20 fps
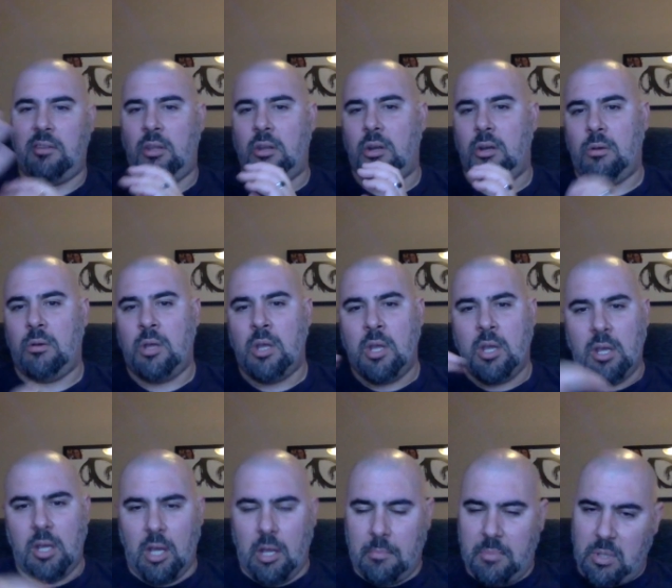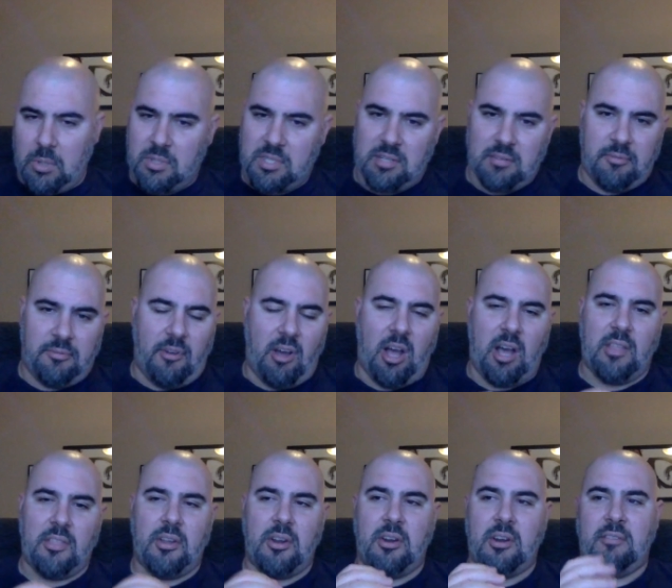you know, abusive
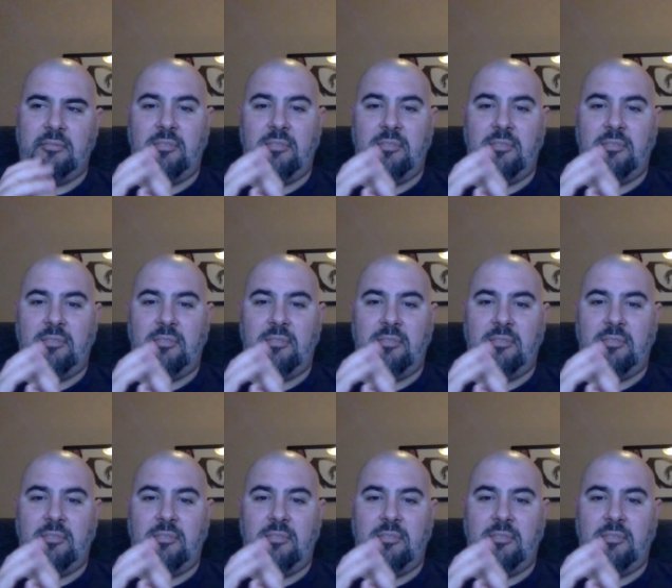father.